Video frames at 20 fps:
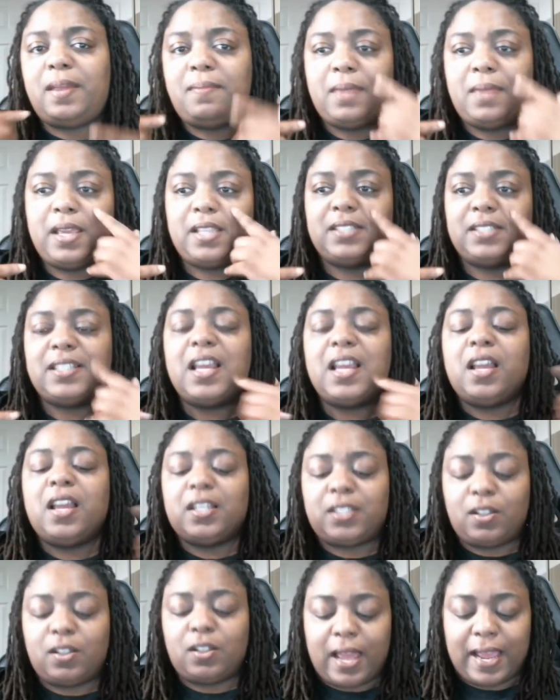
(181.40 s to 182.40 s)
means.
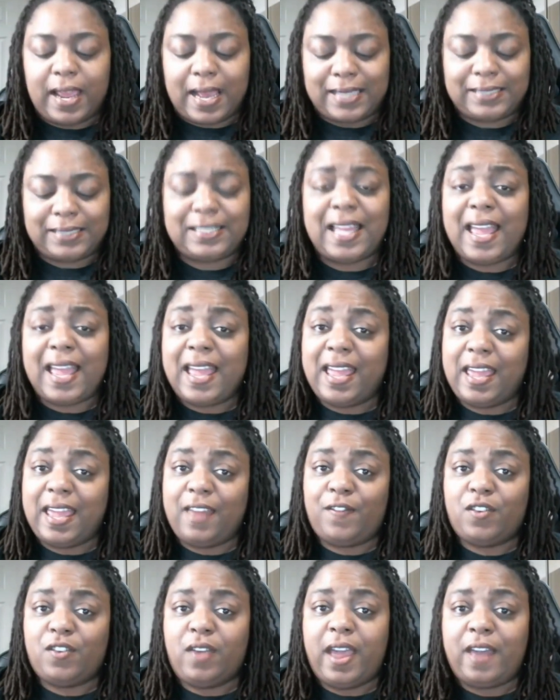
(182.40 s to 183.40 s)
So like I said,
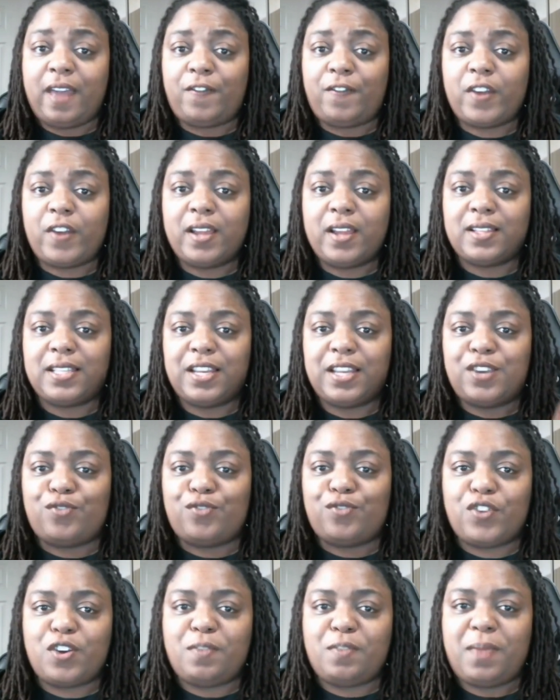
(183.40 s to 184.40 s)
if you have friends in the
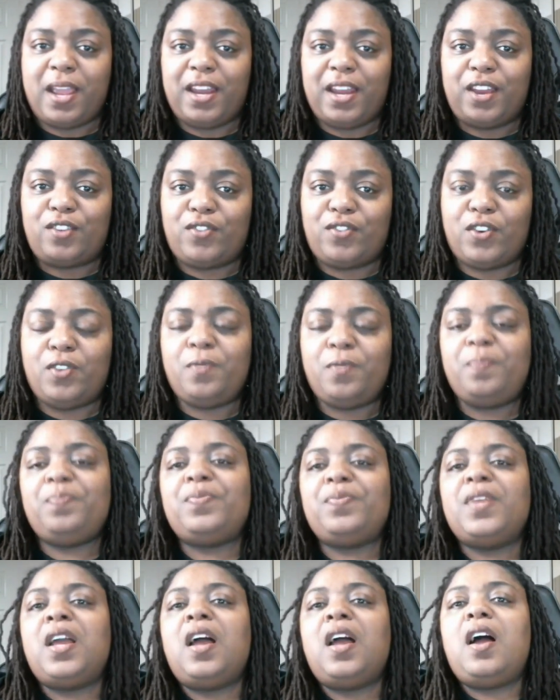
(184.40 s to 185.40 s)
room, in the group,
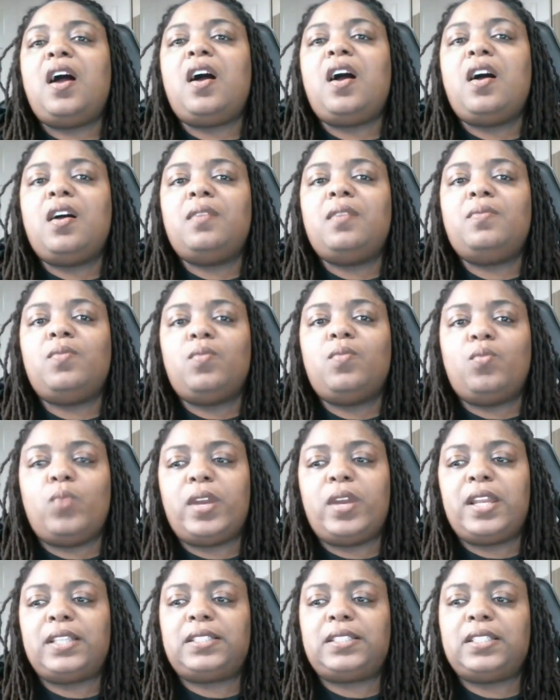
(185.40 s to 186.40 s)
when
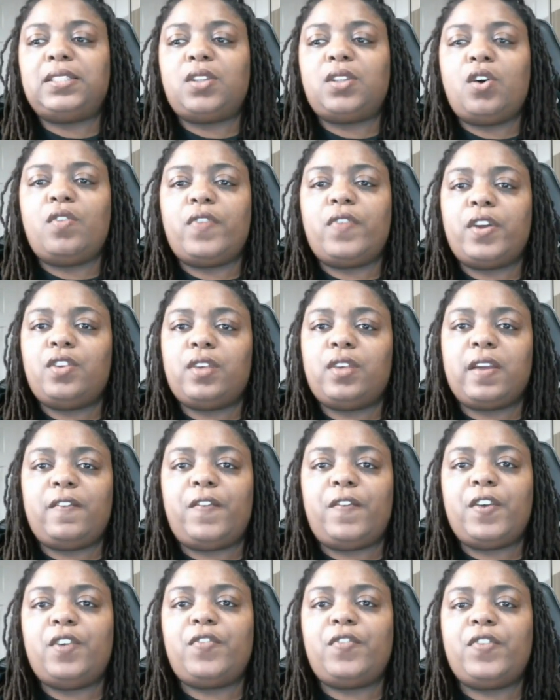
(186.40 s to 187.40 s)
this is over, you can
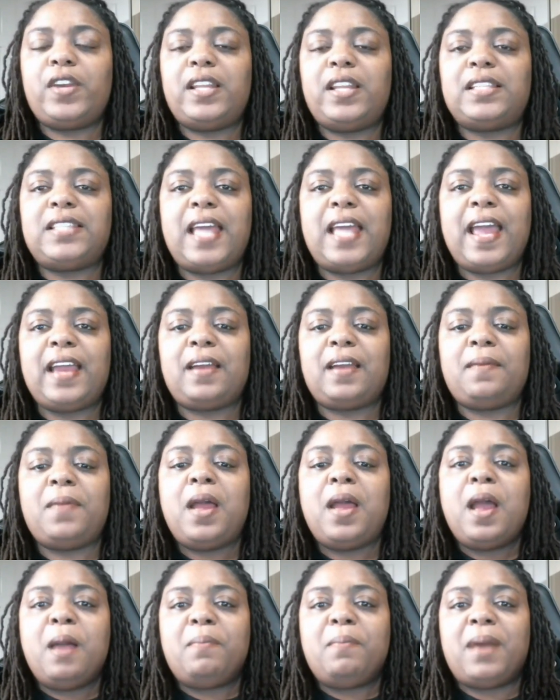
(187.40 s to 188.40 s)
feel free to tag them.
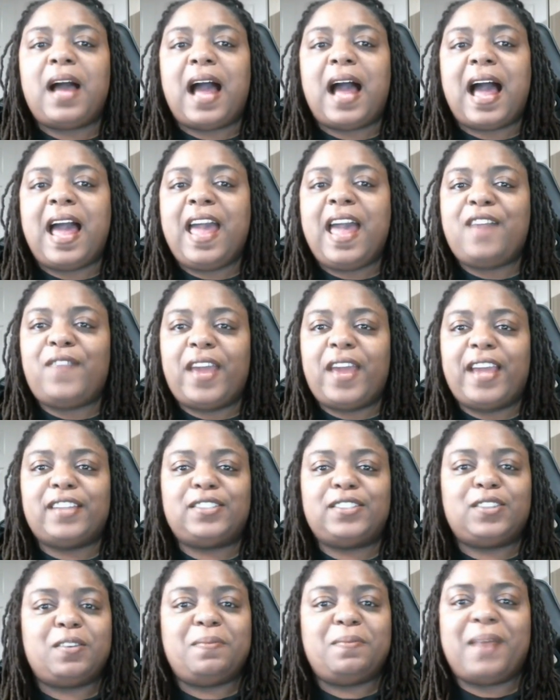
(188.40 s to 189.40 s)
But I have
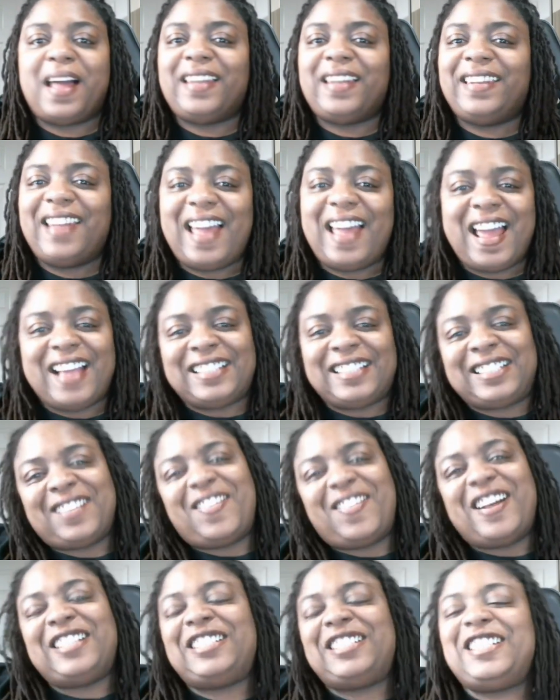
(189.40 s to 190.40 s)
answered my last
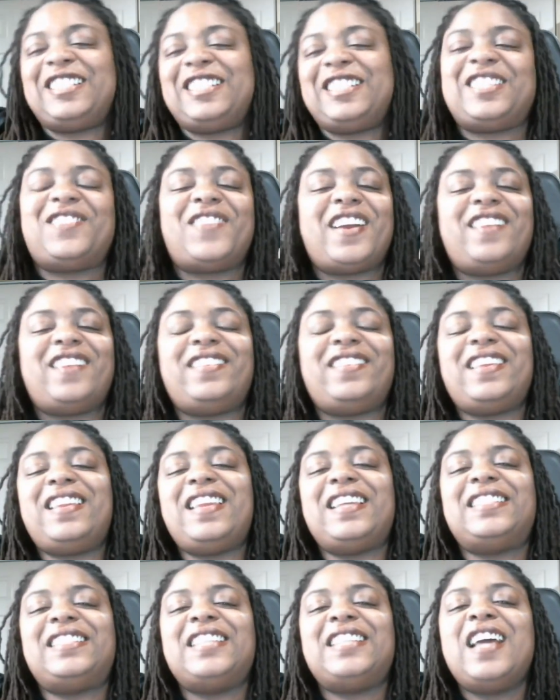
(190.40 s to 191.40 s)
question surrounding
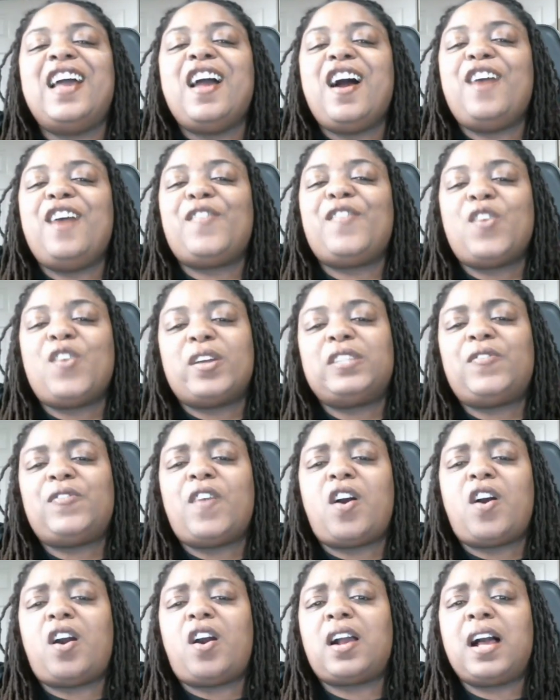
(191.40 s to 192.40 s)
this. Of course, for
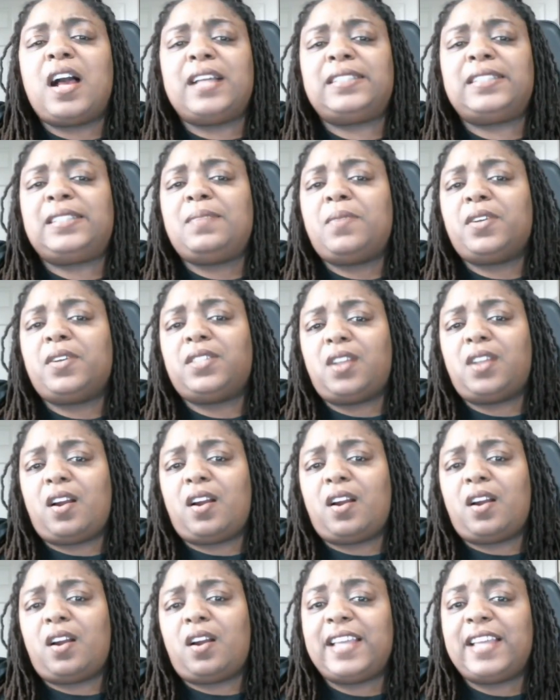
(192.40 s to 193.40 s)
our customers, our
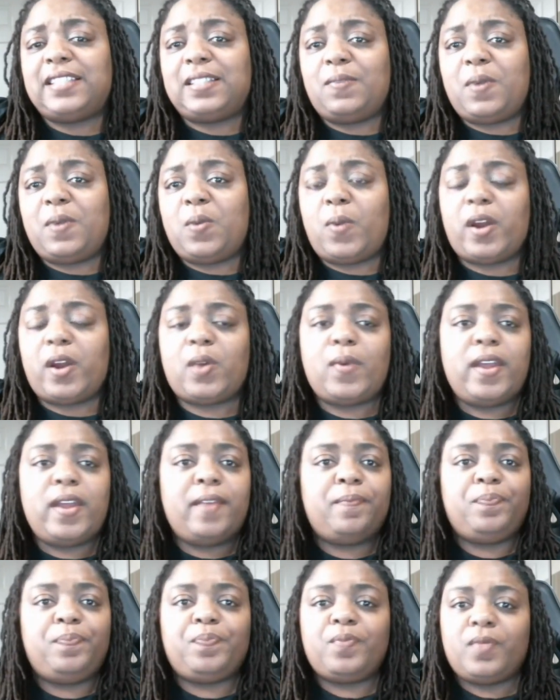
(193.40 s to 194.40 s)
clients that we work with,
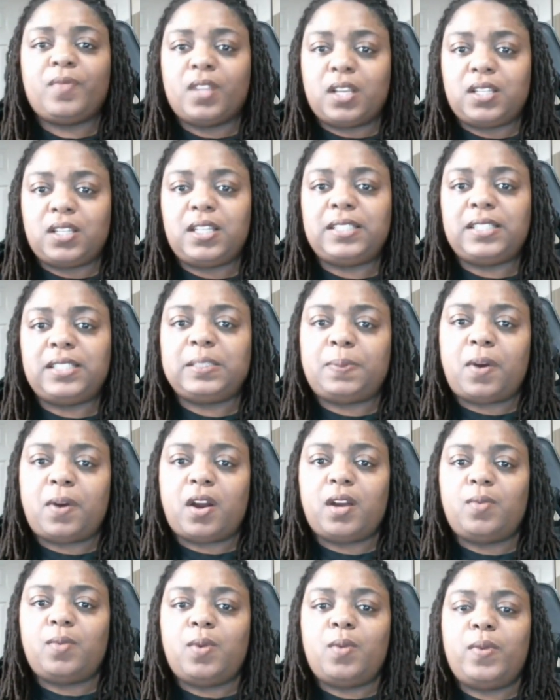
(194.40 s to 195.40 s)
this is
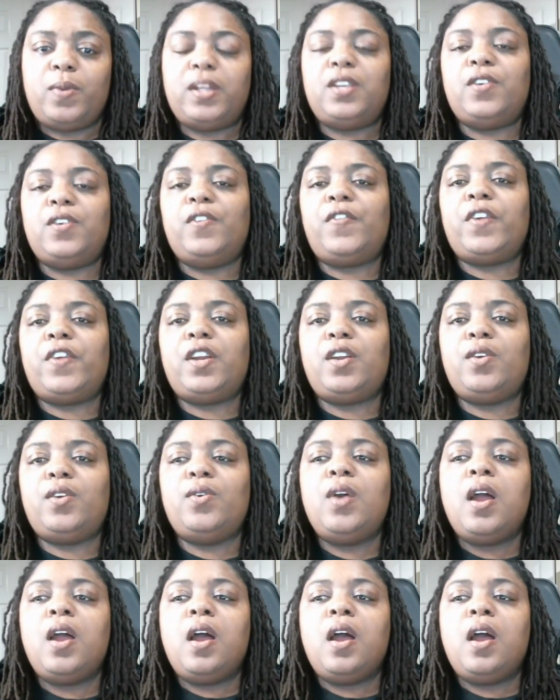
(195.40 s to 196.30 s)
part of what we do for you.